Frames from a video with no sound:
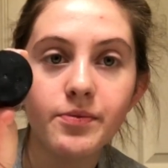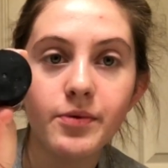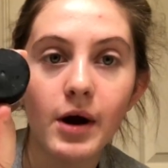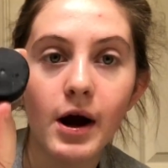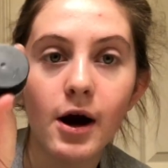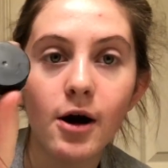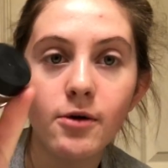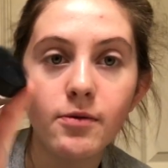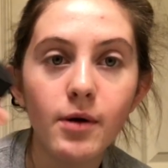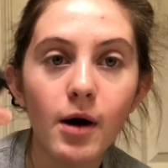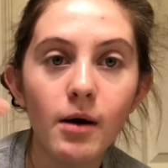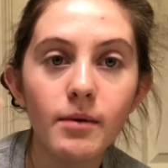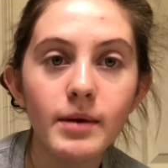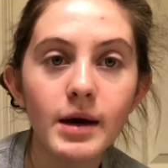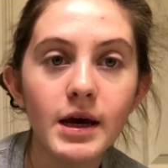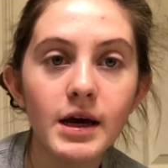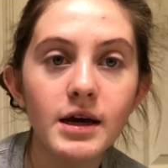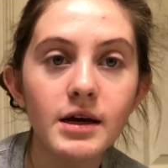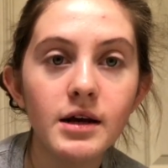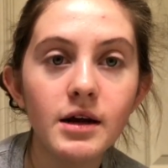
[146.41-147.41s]
Brow
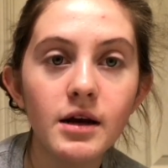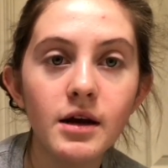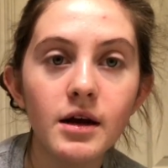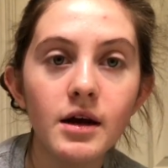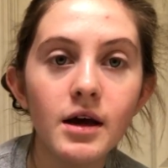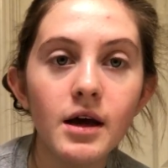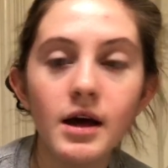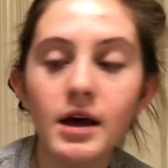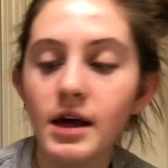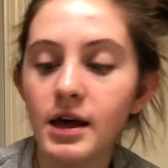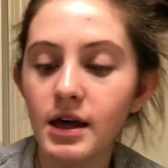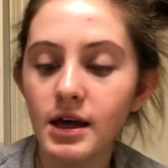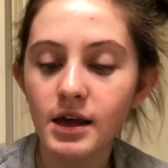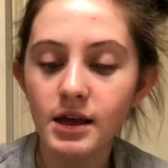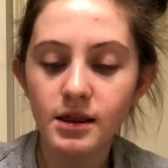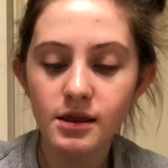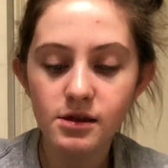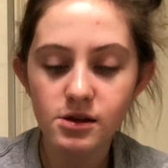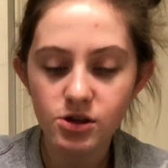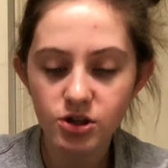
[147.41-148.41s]
Pomade
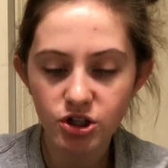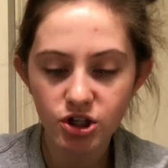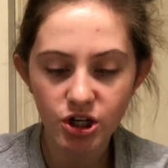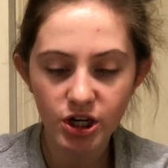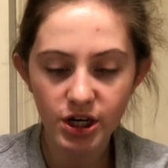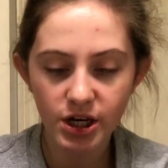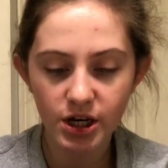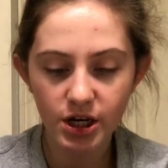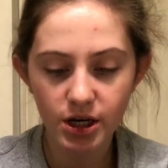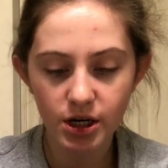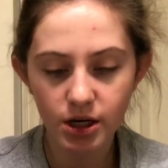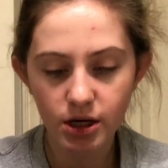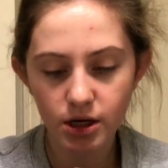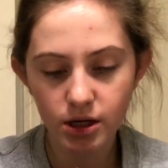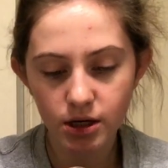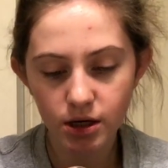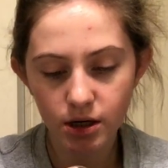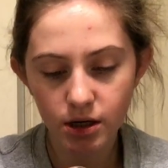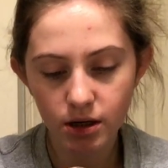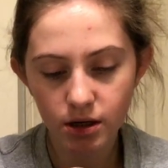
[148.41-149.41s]
in the
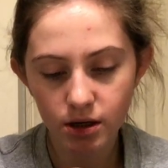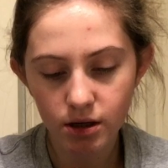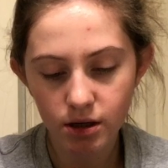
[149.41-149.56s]
shade